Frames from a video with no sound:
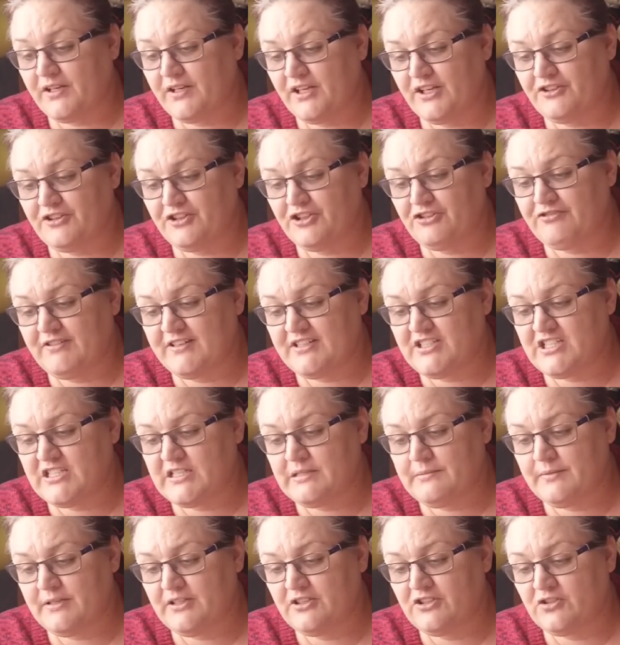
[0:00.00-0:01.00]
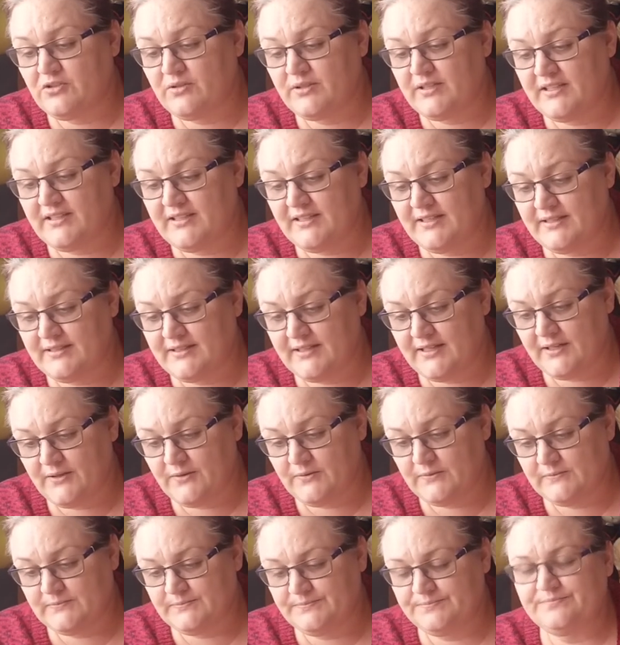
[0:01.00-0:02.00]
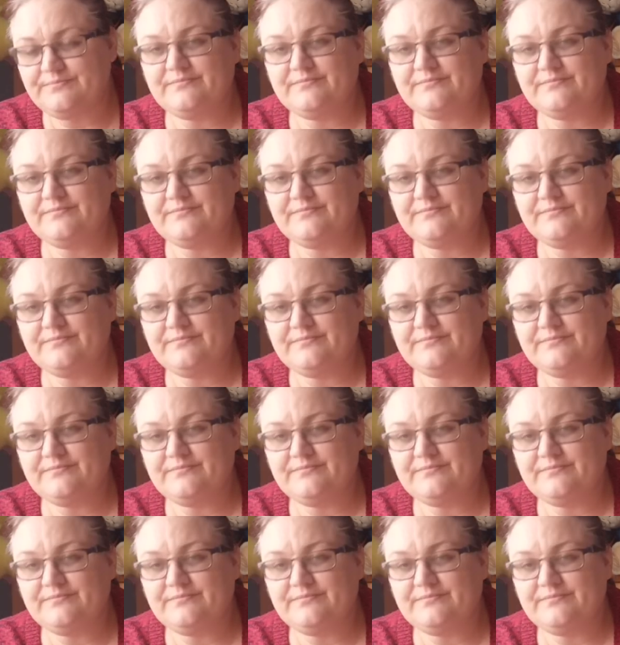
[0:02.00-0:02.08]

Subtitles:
but no, she drenched him in solid detail.